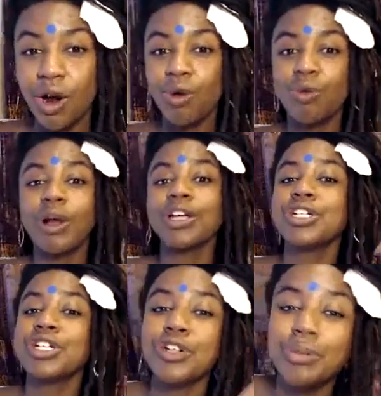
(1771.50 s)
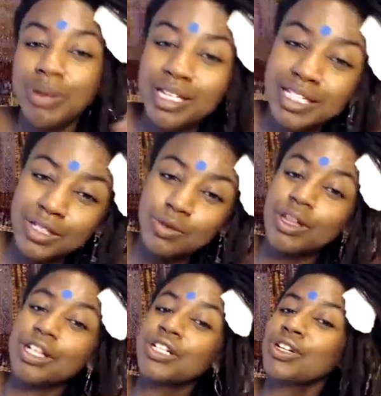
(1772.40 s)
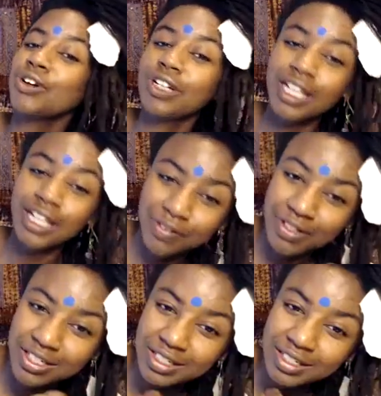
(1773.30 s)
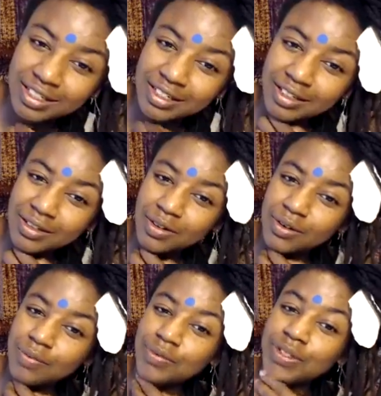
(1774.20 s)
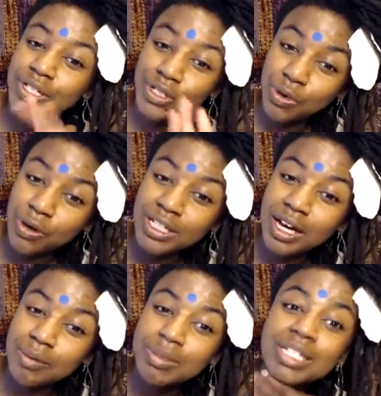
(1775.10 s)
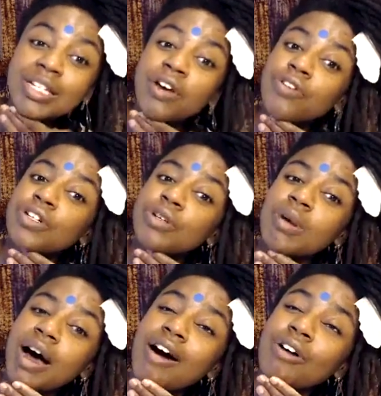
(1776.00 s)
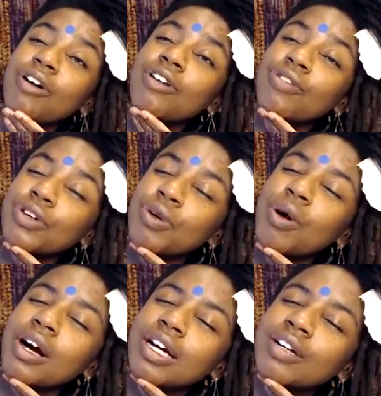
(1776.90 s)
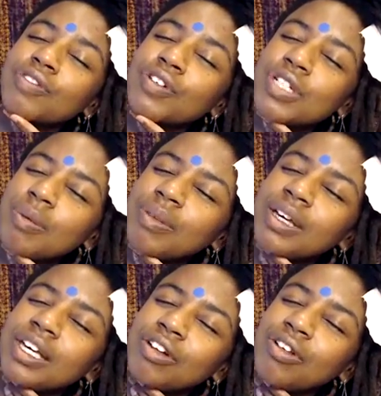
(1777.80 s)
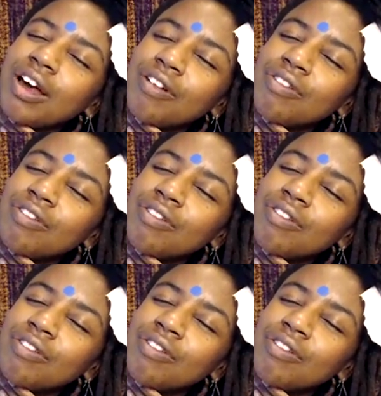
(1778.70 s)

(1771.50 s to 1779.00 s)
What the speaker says: Relish in your blessings. Relish in your gifts. This is your time. Be selfish about how grateful you are for something in your life.